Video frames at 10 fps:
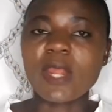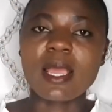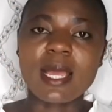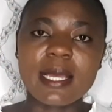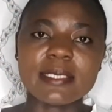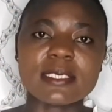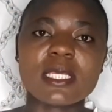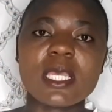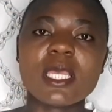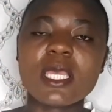Guys,
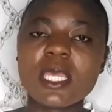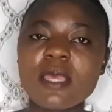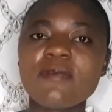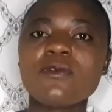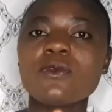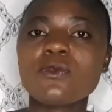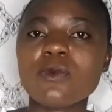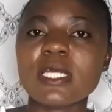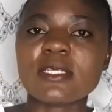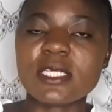if you do
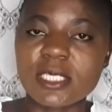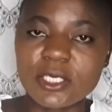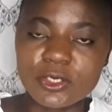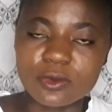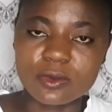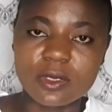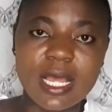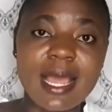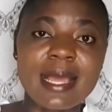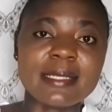a transaction
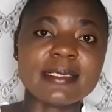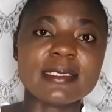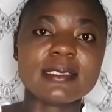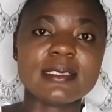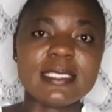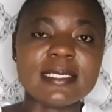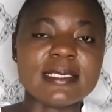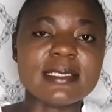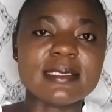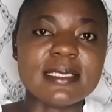and
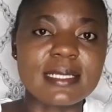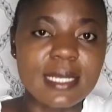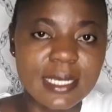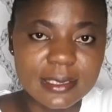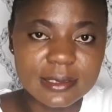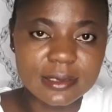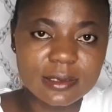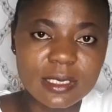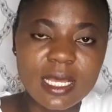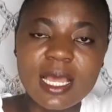it is declined
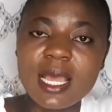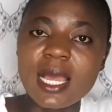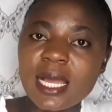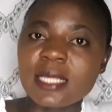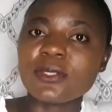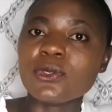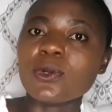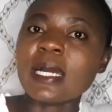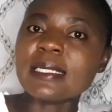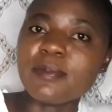and you
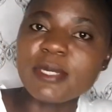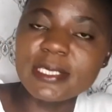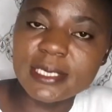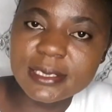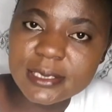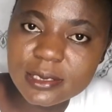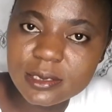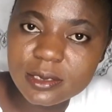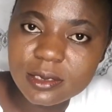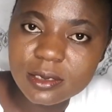are debited,
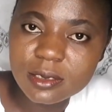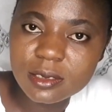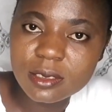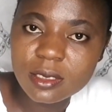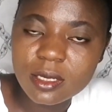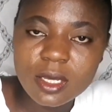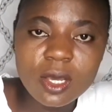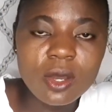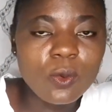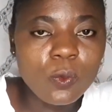
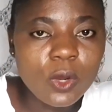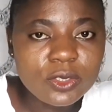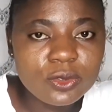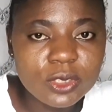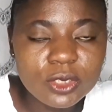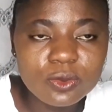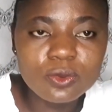what you need to